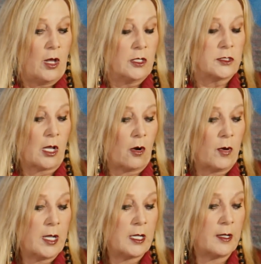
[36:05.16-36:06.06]

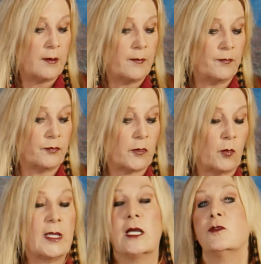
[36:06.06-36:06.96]
So
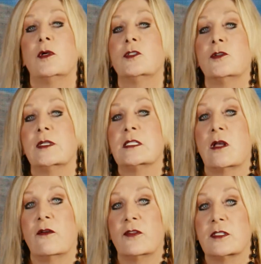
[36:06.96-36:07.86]
we got to our attorney's
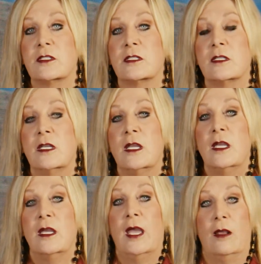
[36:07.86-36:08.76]
office
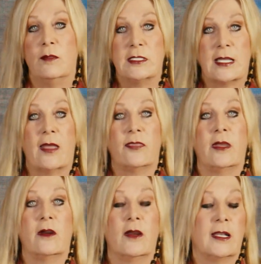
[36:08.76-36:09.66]
and we sat
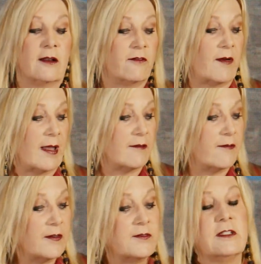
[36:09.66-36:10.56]
there, and at
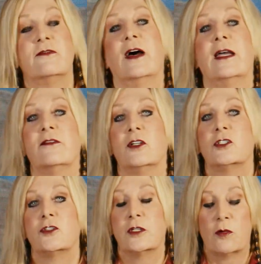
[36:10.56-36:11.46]
5:55 our
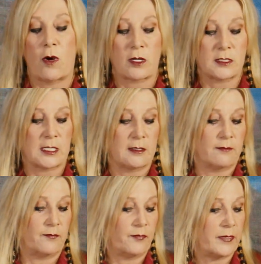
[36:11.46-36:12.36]
attorney walked in.
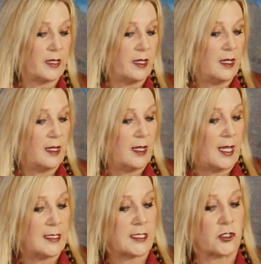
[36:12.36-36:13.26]
And
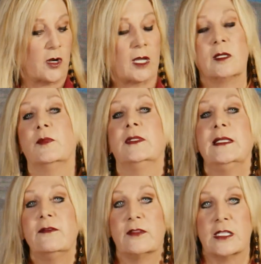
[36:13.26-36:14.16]
he said, you're not going to
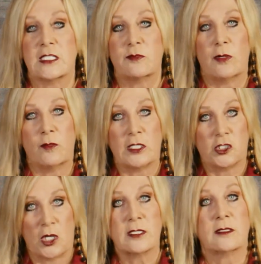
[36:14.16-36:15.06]
believe this, but we
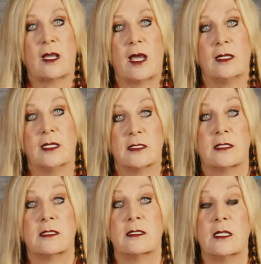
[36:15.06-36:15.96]
just got a
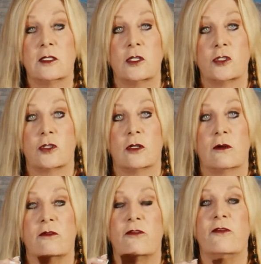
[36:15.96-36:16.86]

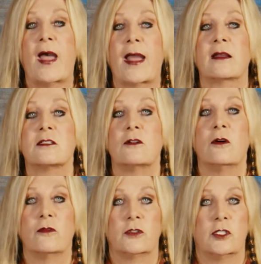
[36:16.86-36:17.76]
signature faxed
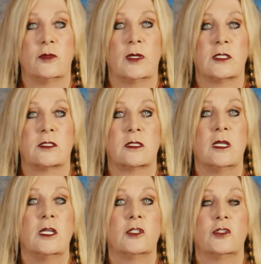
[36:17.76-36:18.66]
over to us
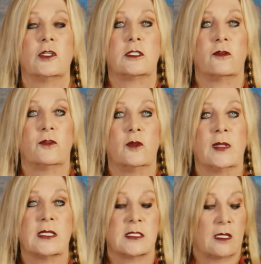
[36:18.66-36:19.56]
just a few
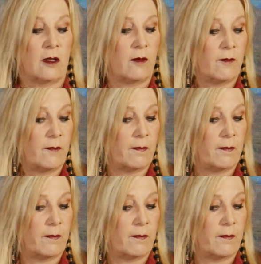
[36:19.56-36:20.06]
minutes ago.